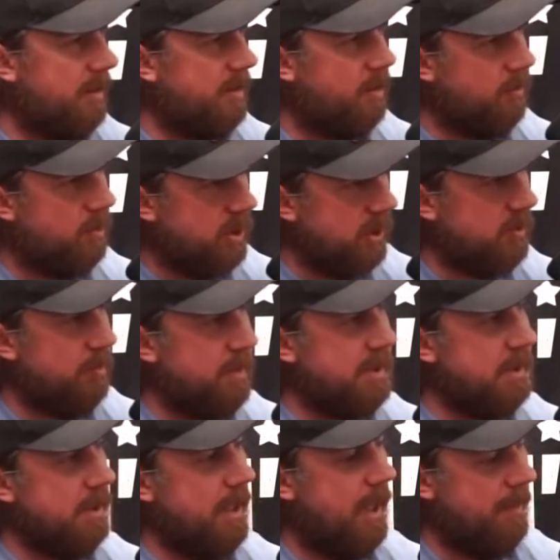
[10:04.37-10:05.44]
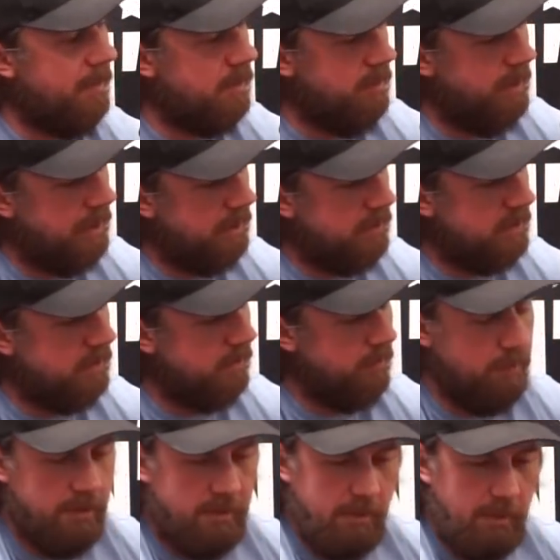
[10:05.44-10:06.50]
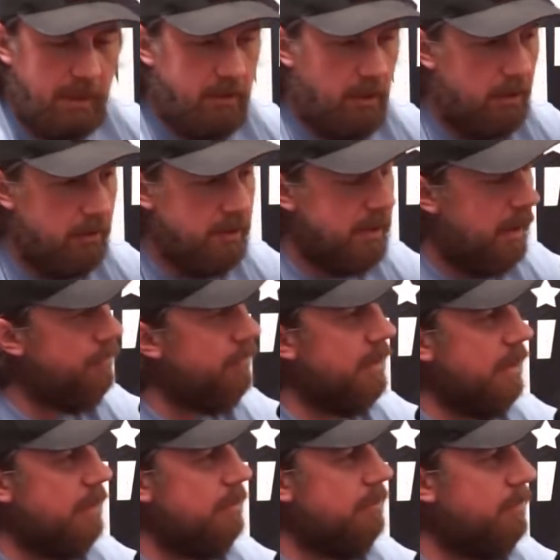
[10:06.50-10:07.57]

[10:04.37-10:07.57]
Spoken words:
this just recently happened to me. Was it McDonald's? I forget.